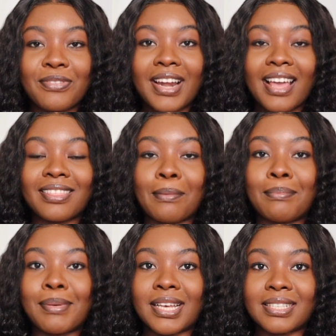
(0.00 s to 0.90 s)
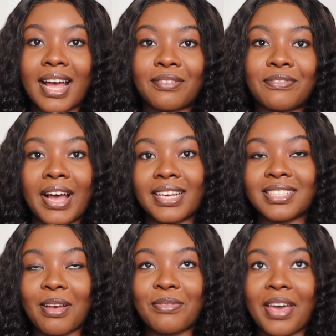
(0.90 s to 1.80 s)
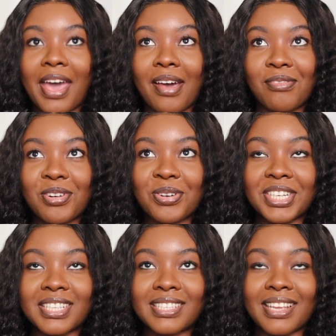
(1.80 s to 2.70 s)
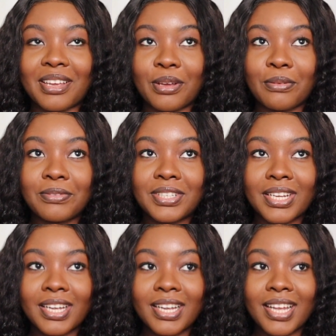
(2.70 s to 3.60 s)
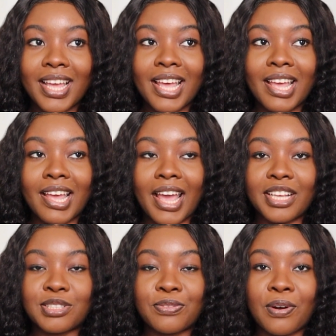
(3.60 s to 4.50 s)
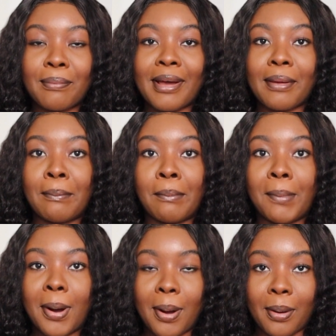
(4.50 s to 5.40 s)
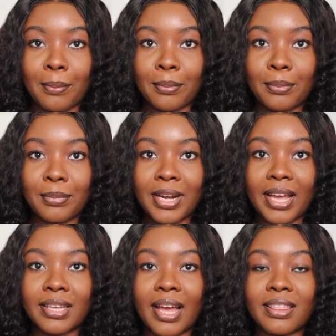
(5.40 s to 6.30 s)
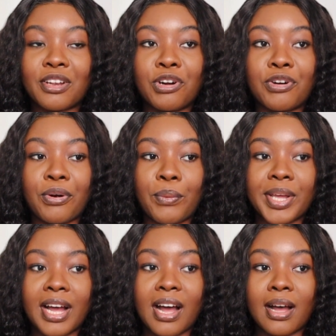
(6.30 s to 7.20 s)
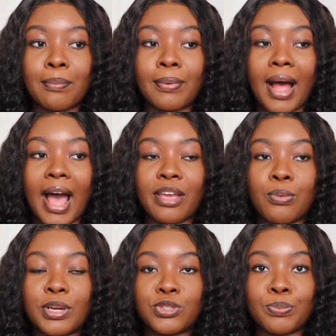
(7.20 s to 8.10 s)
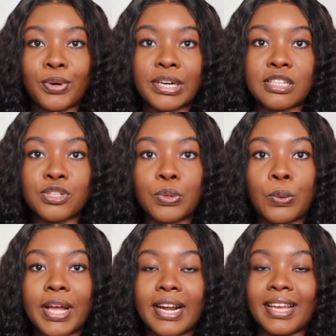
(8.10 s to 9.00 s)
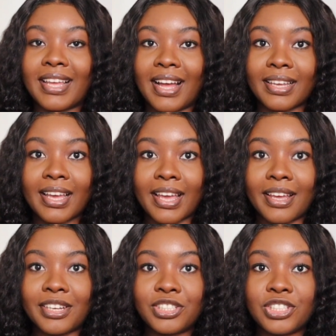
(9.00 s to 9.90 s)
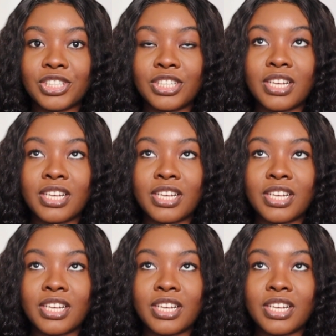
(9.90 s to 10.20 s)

feel like the best advice I've ever received is from my mom. Like, I think growing up, I went to boarding school at a young age,